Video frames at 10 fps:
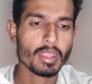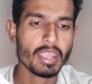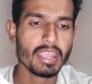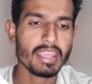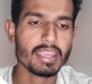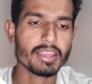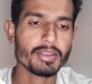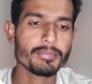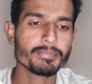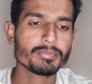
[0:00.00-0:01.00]

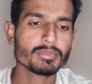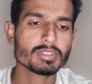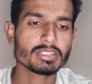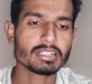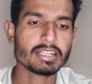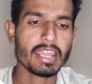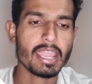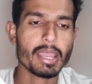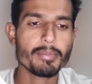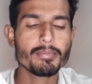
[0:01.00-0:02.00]
COA
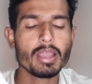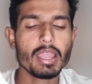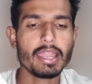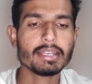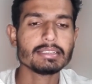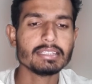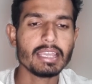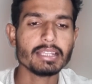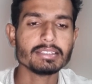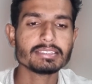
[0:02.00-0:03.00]
tab and
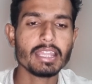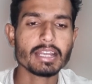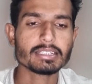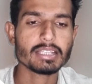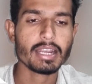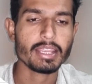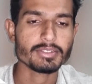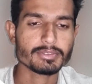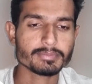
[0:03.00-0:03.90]
then select the range.